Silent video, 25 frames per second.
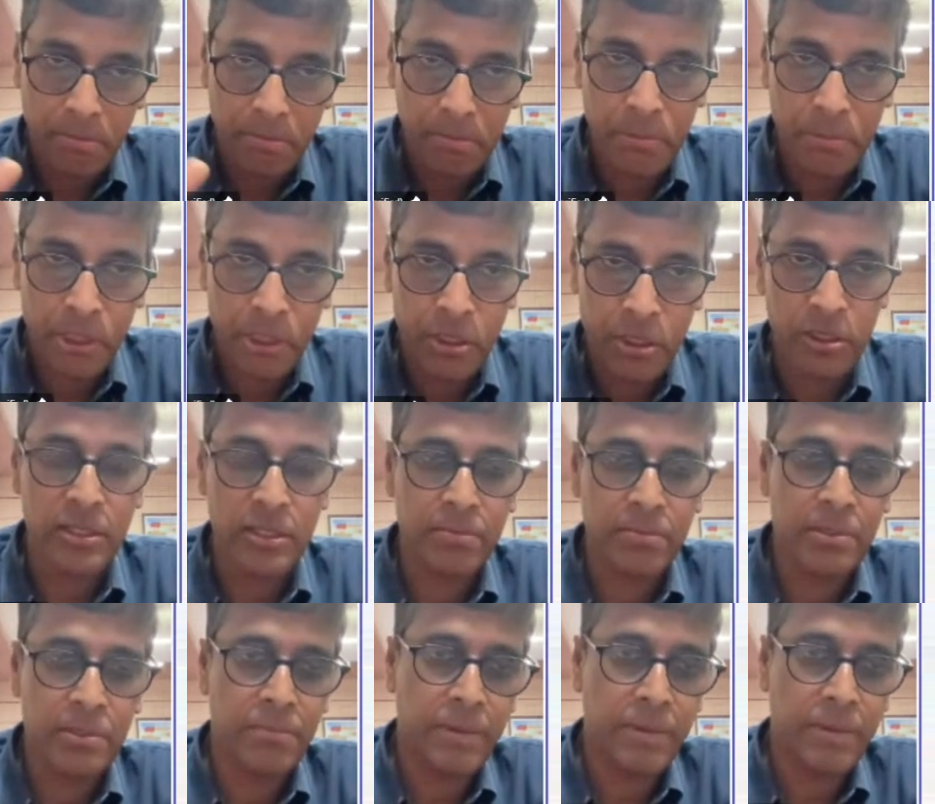because
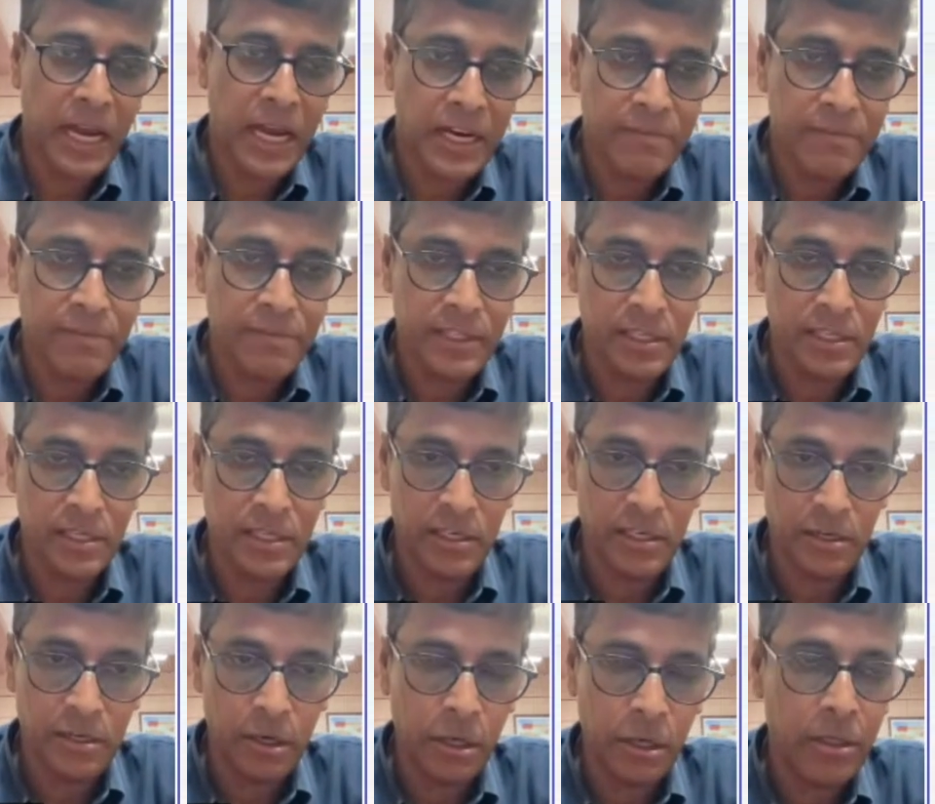of the bad weather
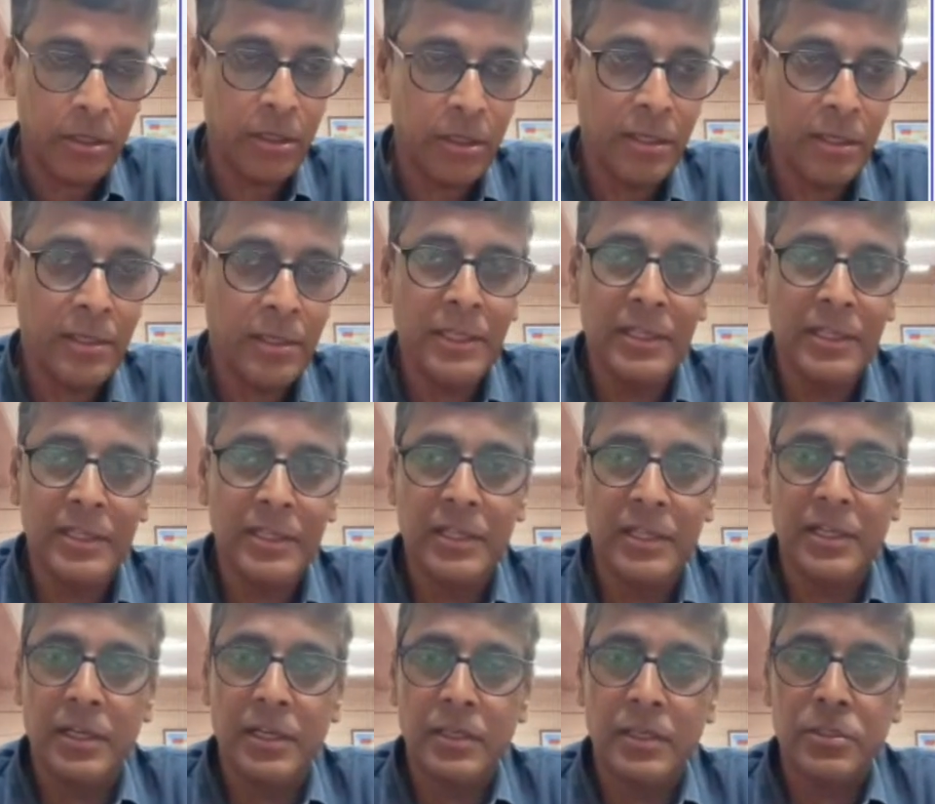and all.
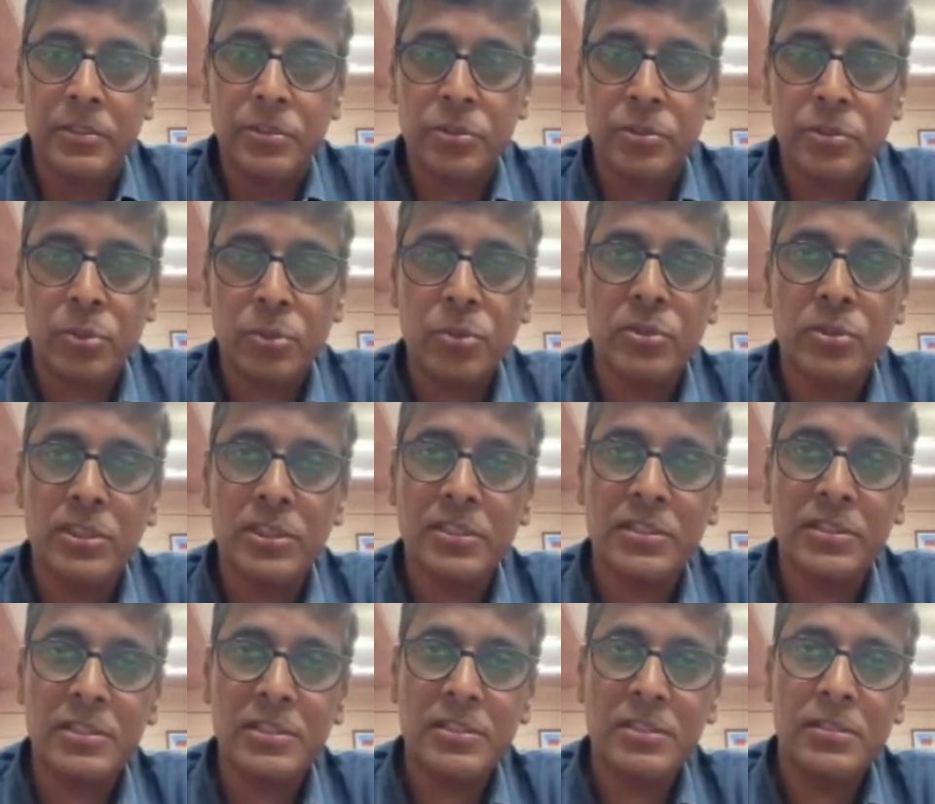So
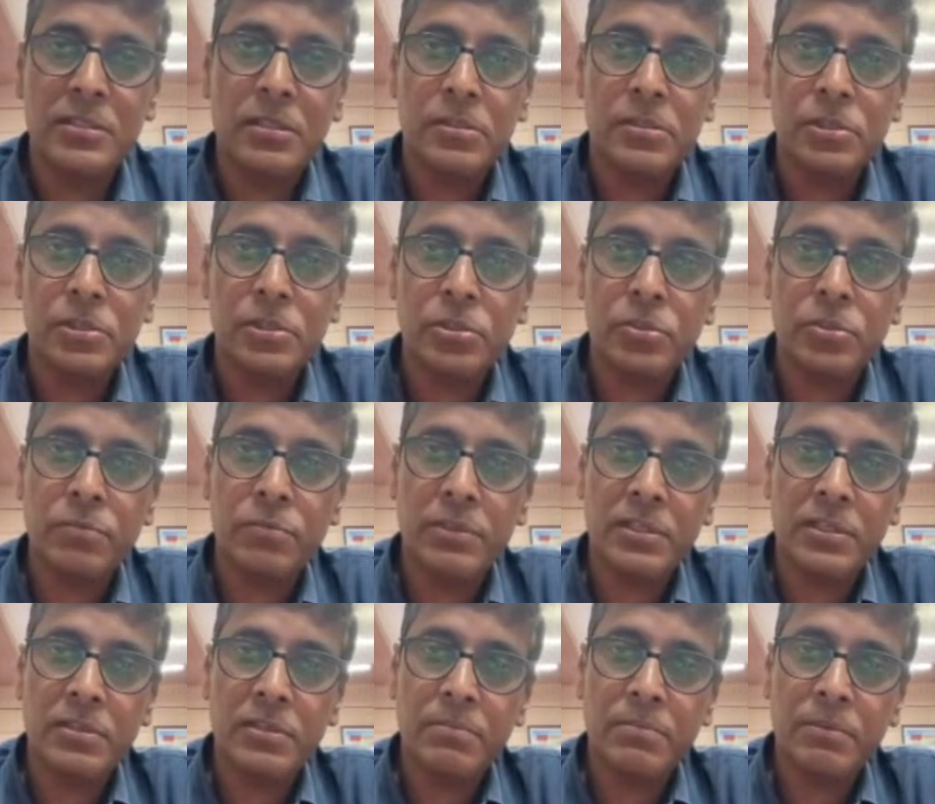this is also
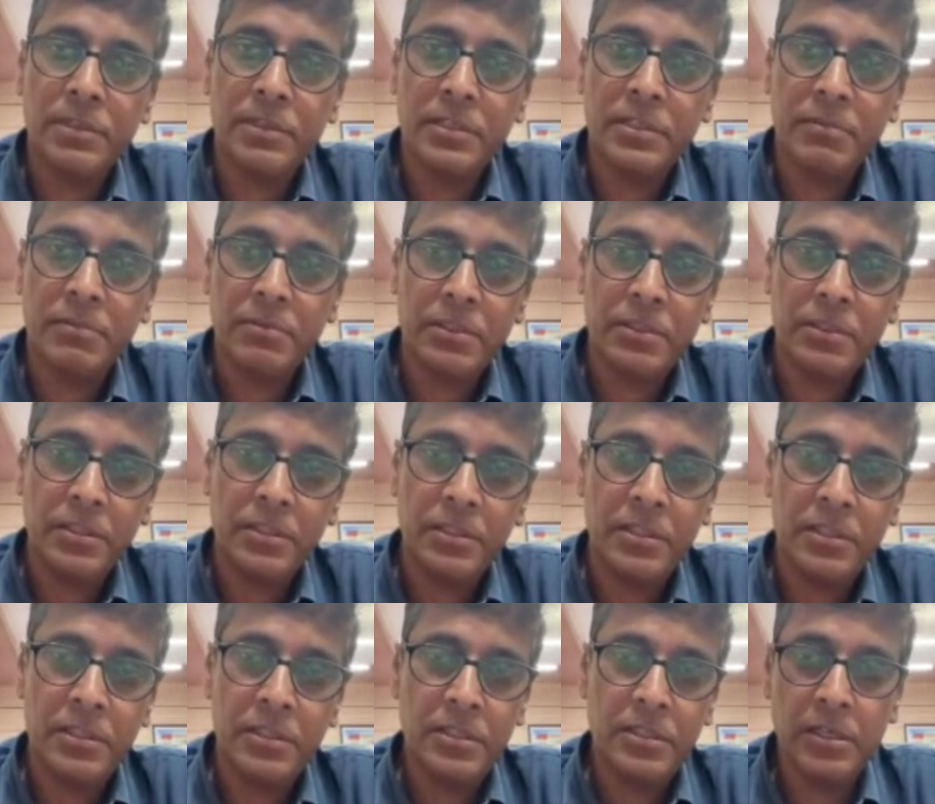one of the
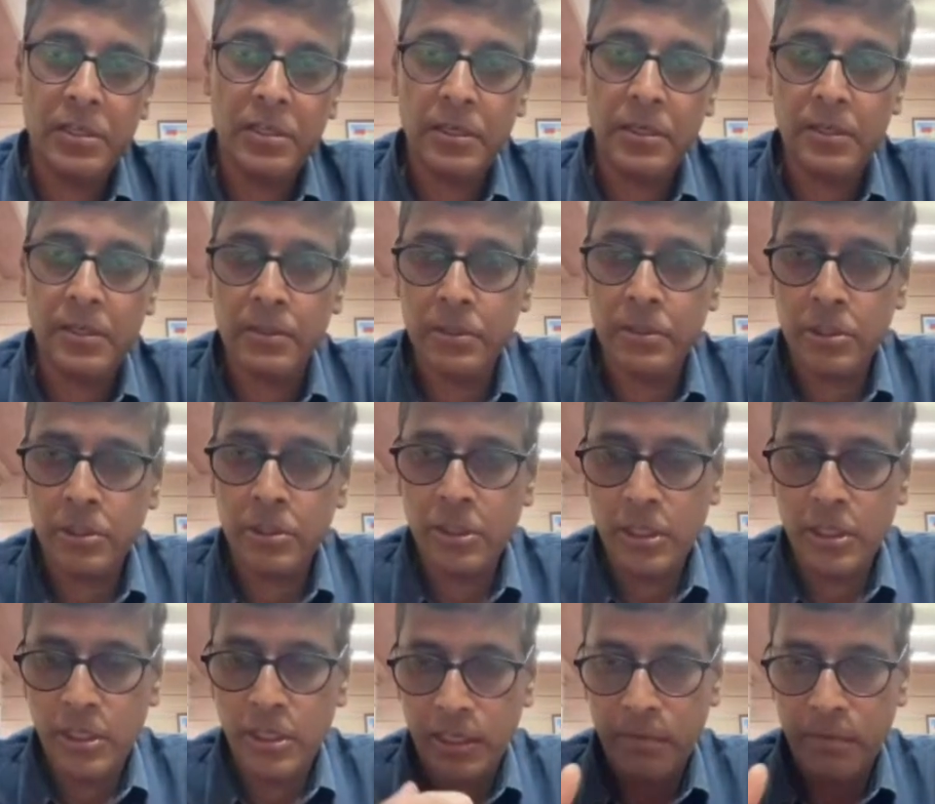very
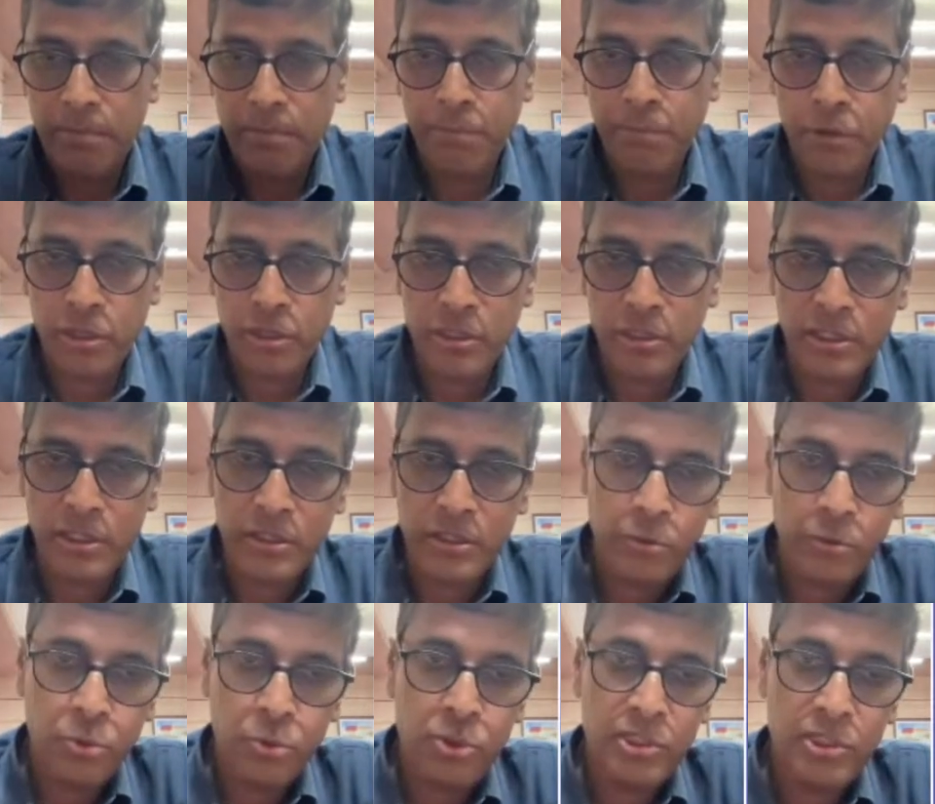
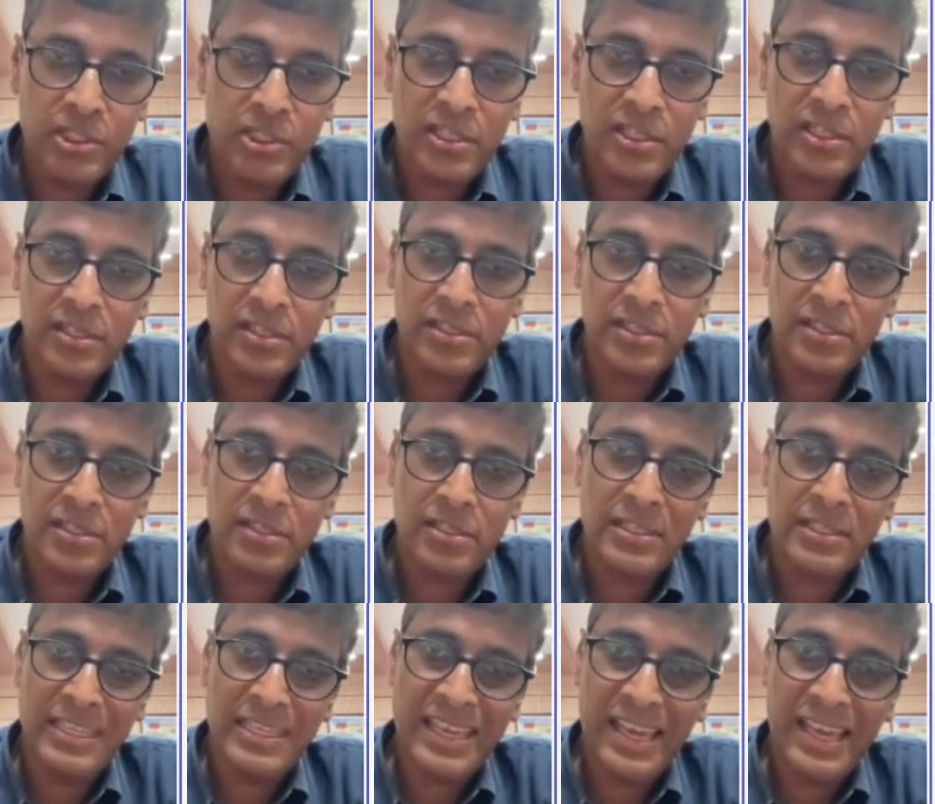important use
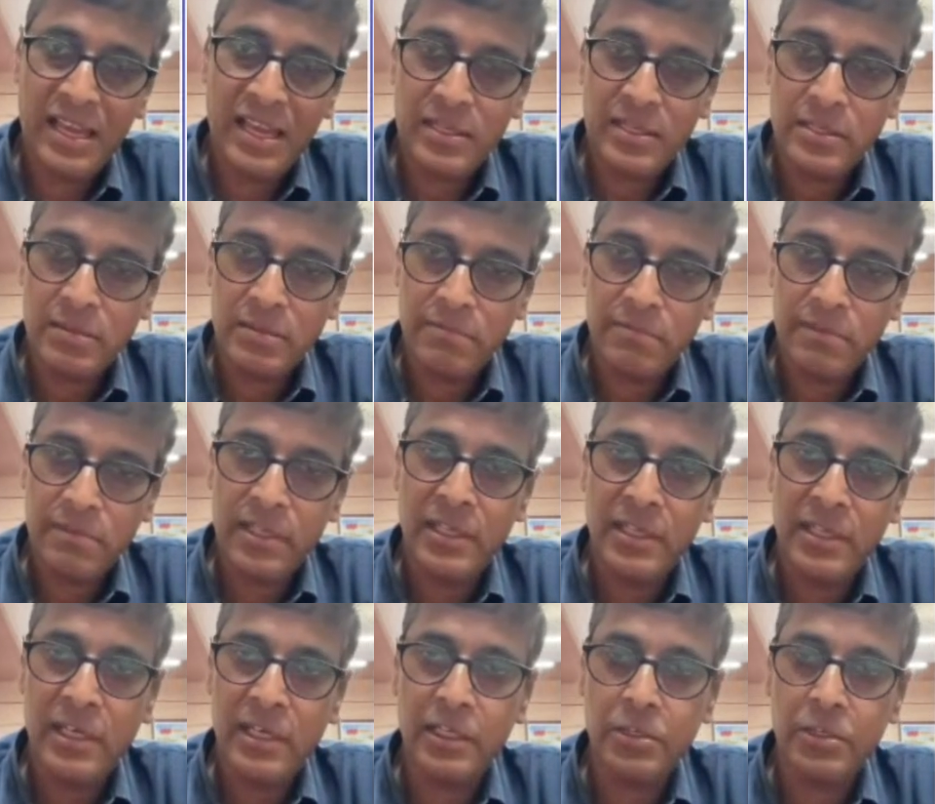case, has
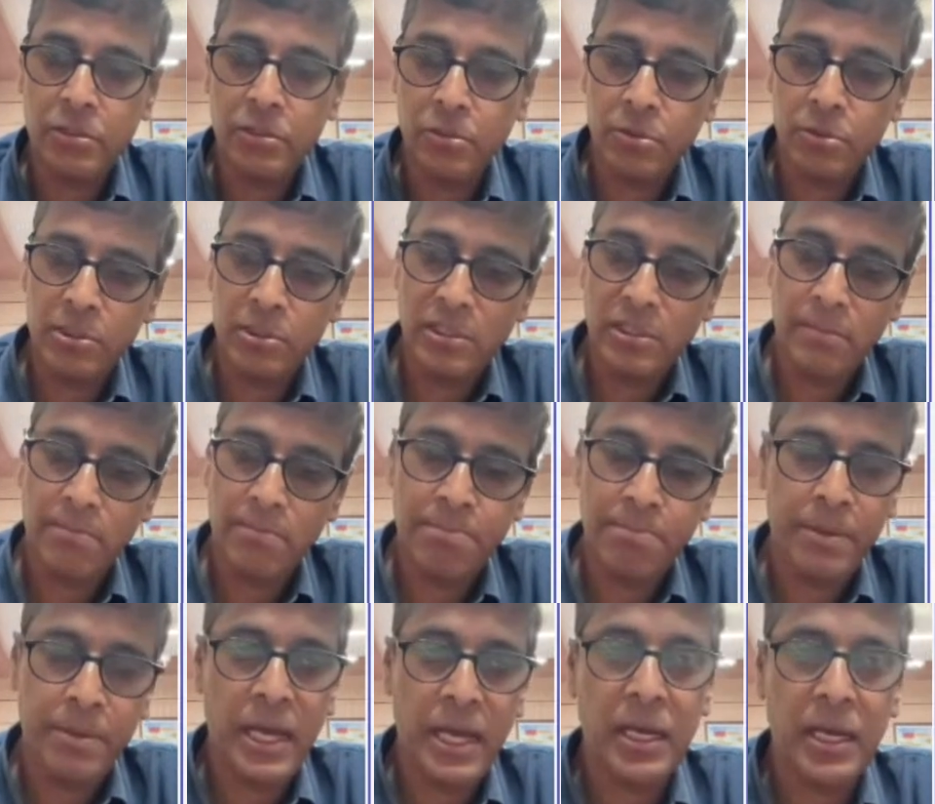very high social
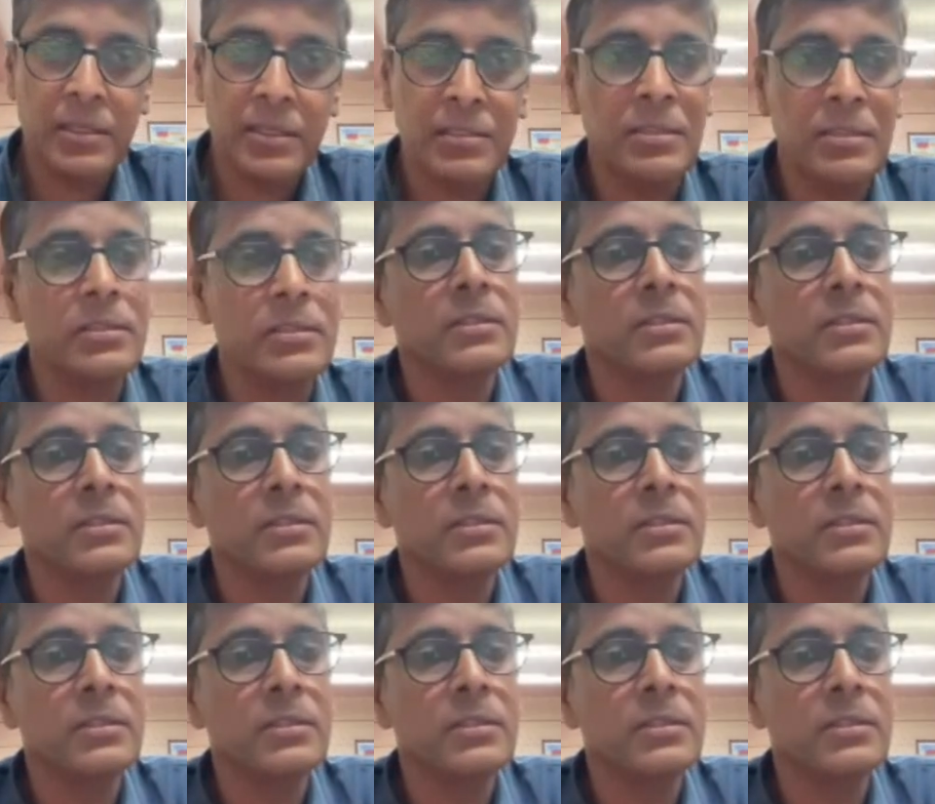impact.